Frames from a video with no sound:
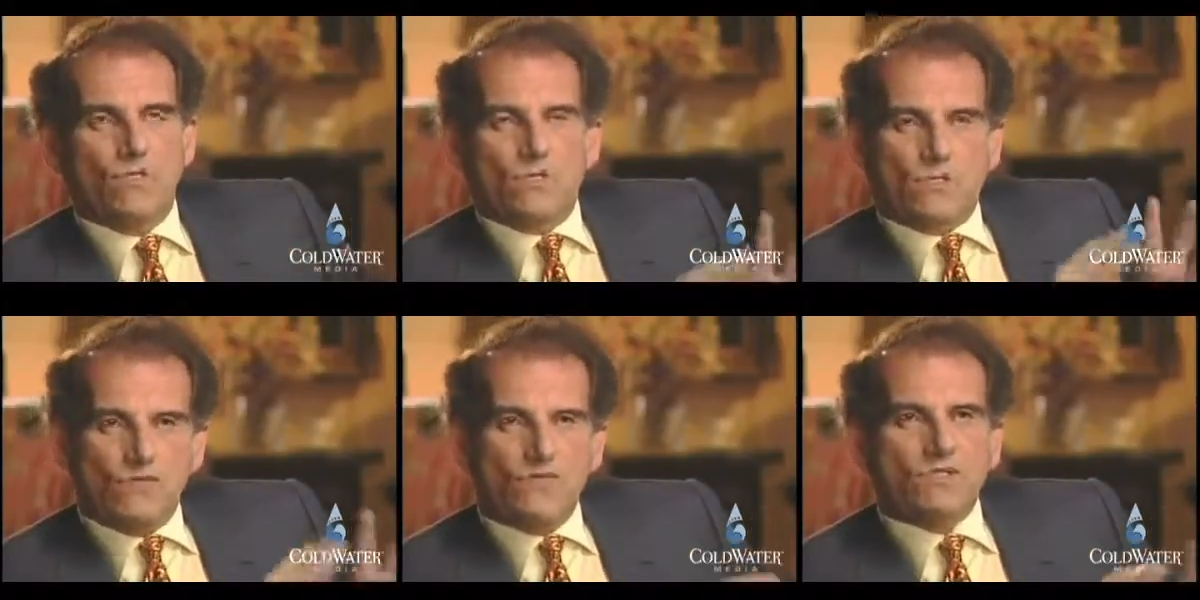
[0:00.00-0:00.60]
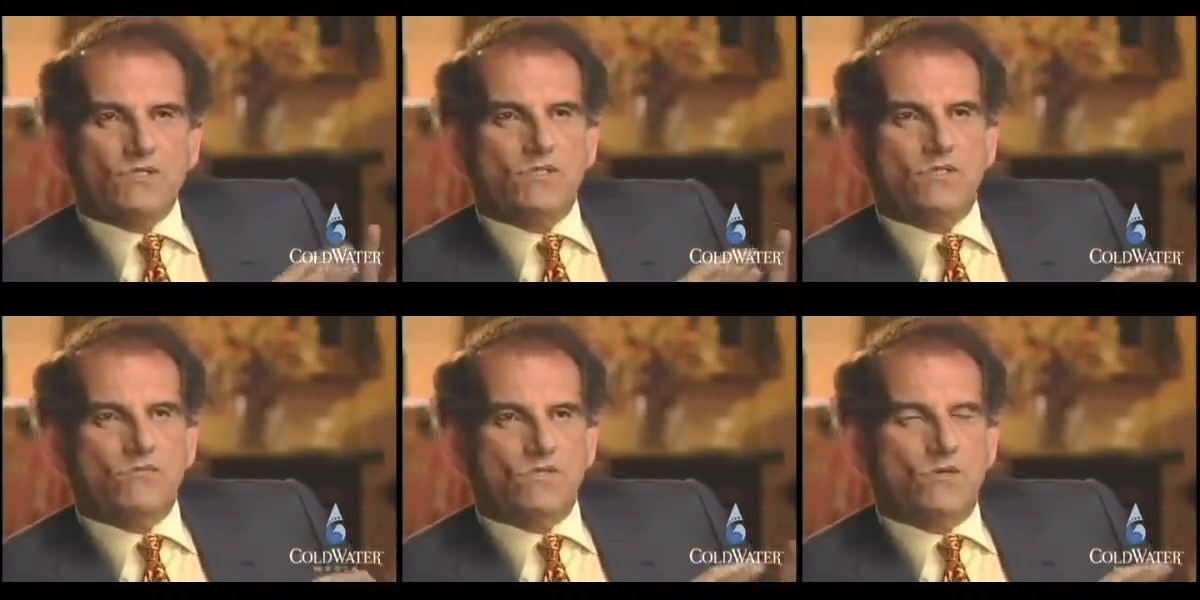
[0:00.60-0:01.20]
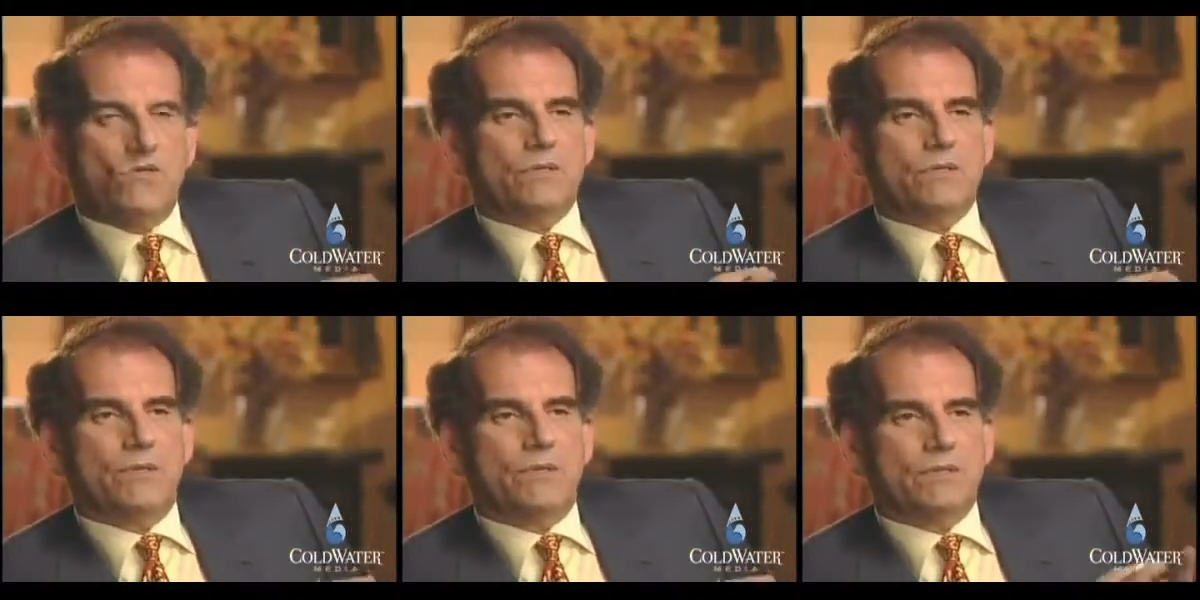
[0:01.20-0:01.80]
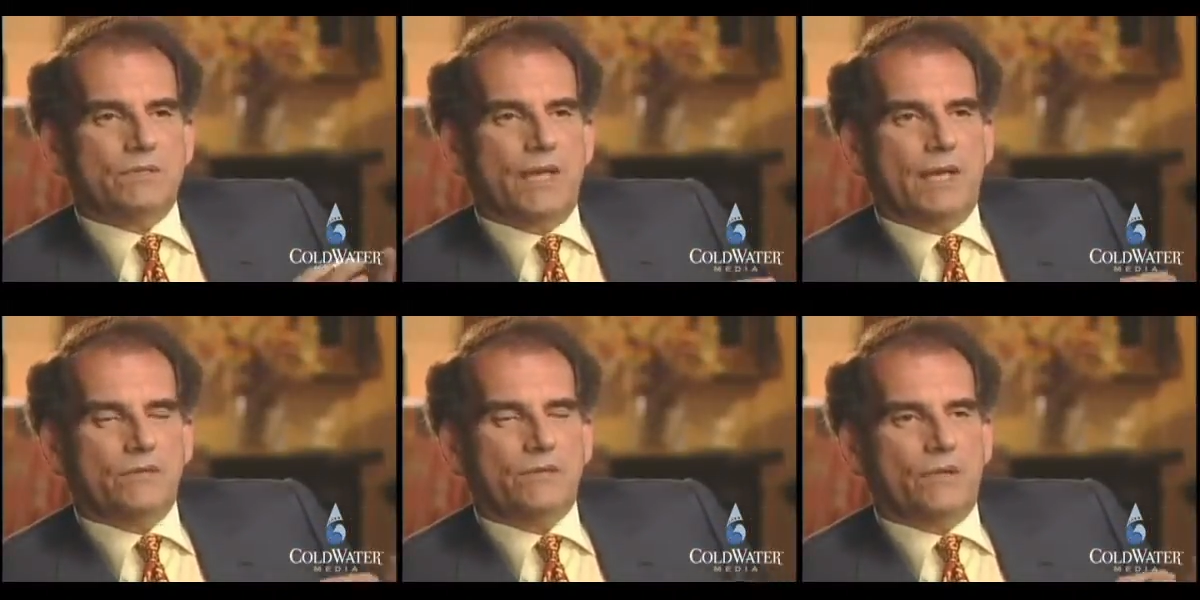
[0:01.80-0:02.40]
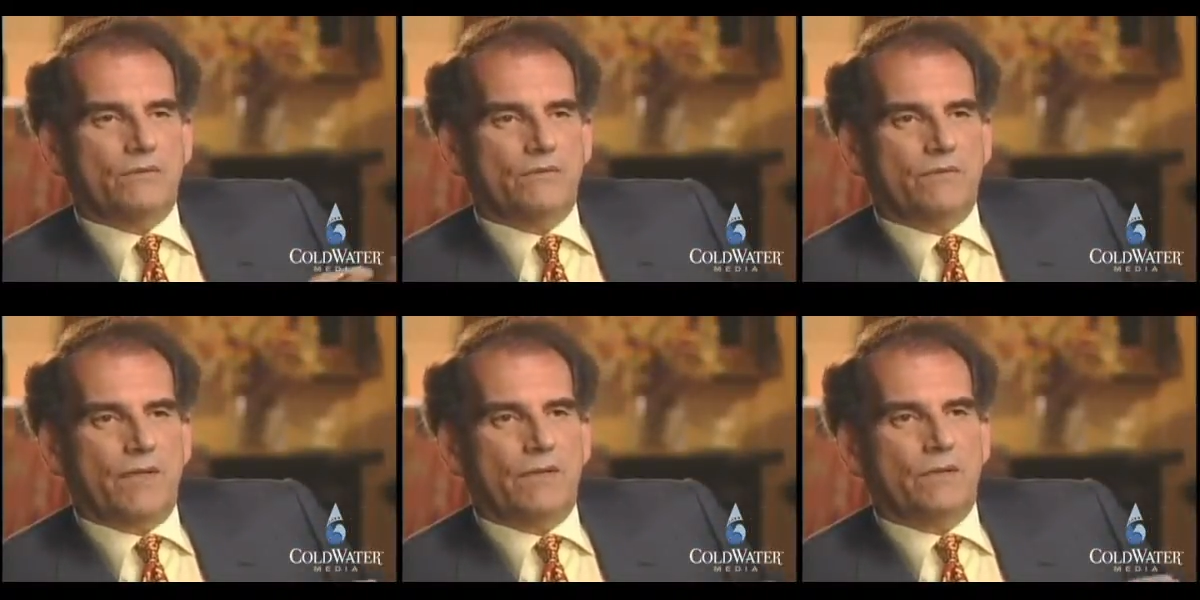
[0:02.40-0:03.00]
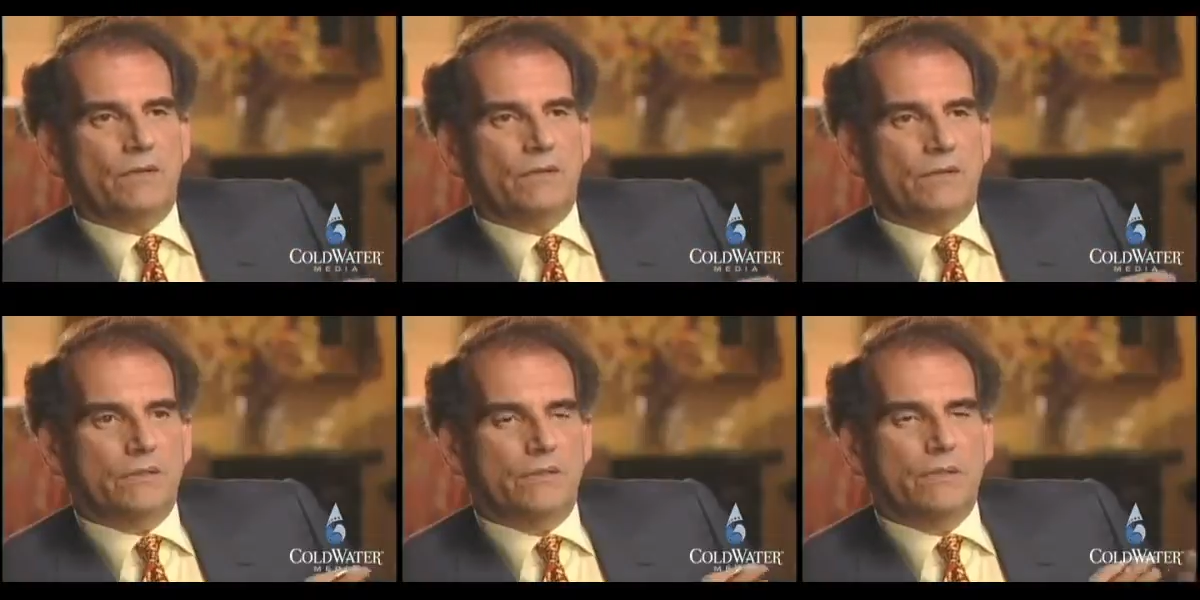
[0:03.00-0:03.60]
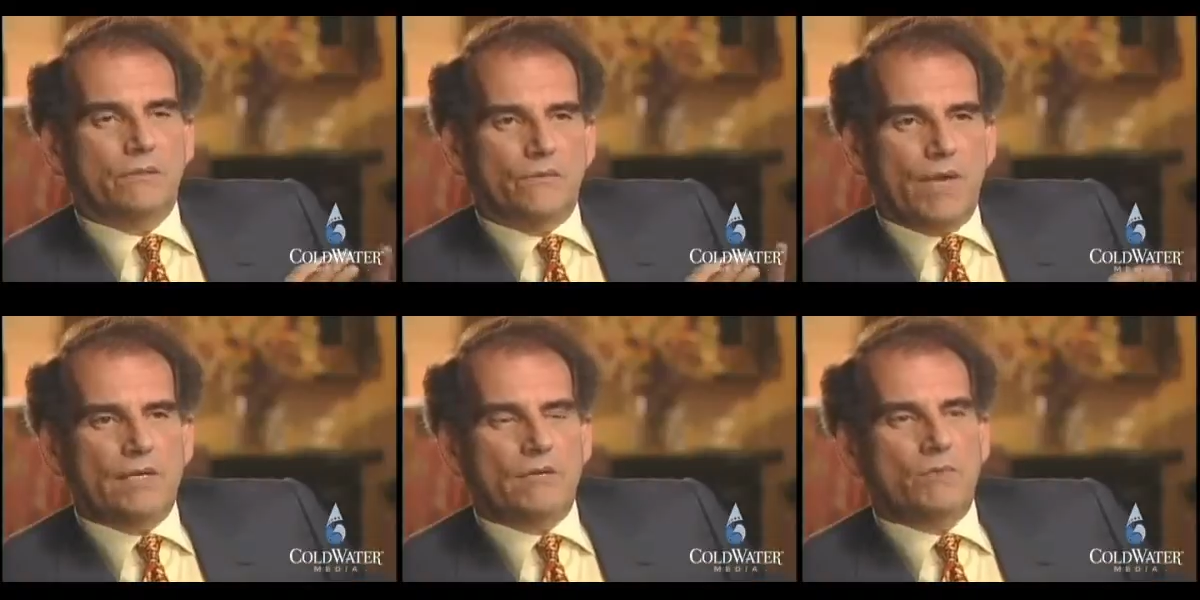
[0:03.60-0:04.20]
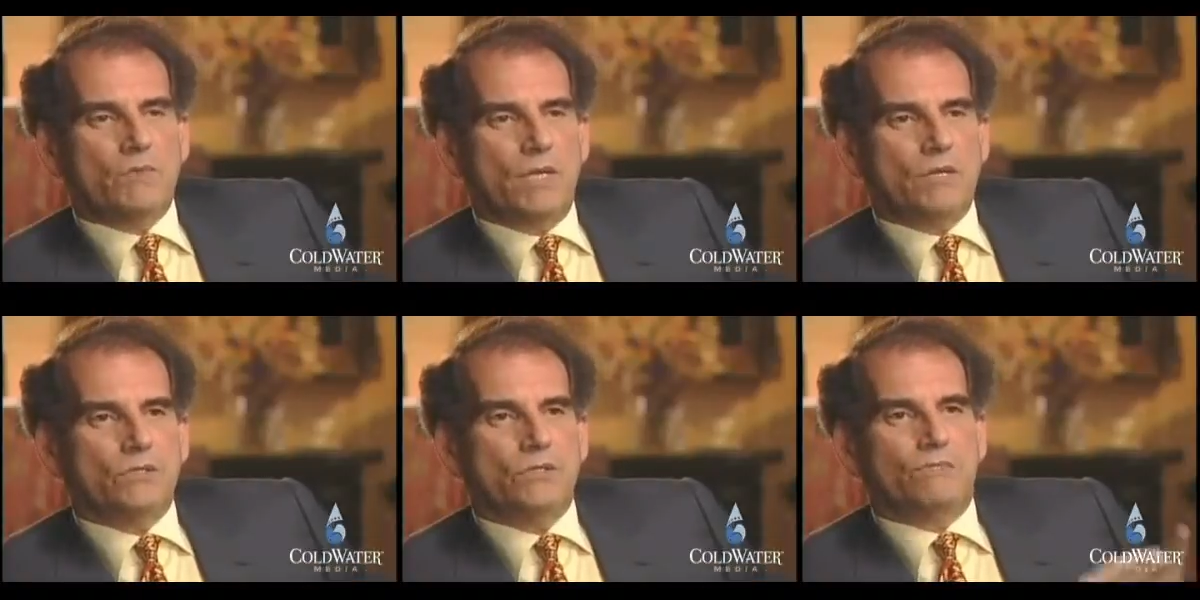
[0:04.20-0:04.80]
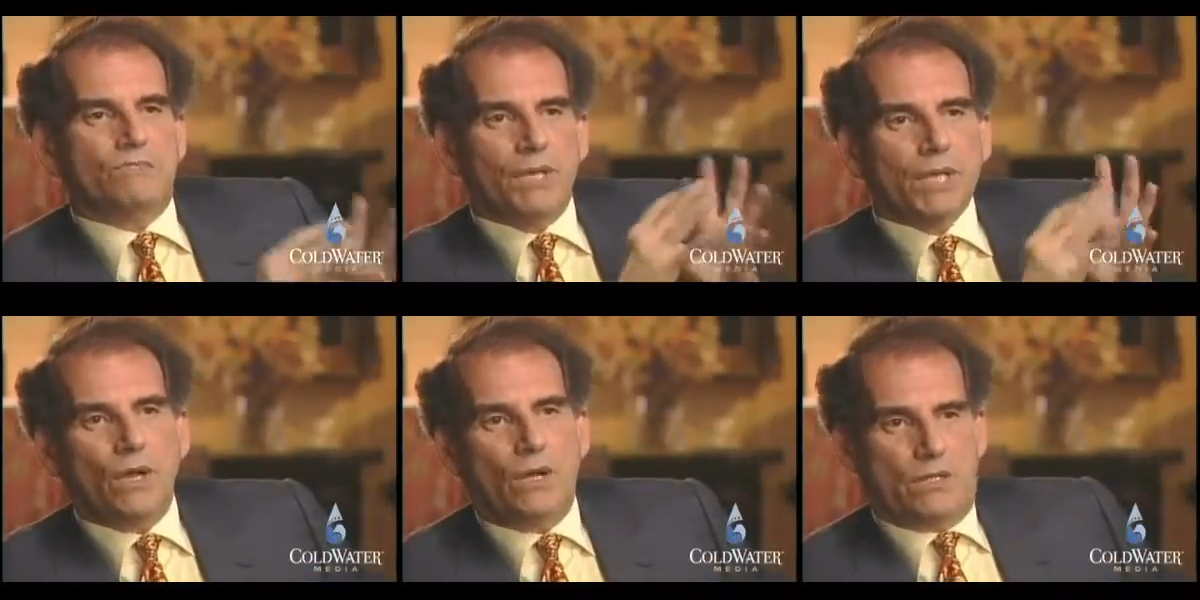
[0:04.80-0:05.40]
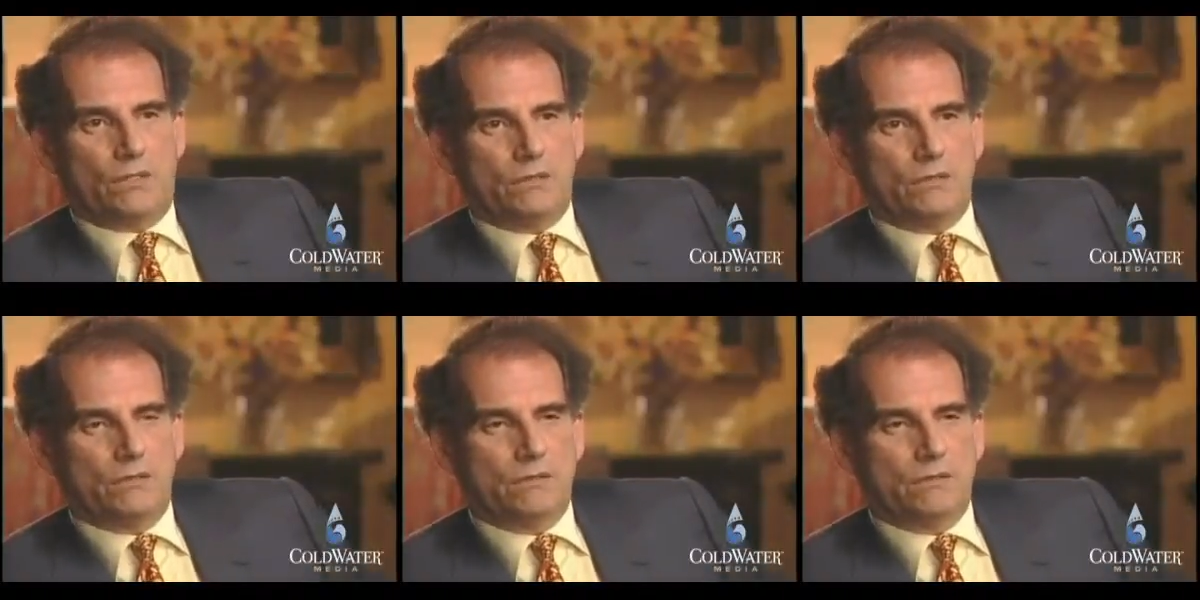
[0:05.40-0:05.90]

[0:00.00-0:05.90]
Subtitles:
Living systems don't experience catastrophic failure under random mutations because.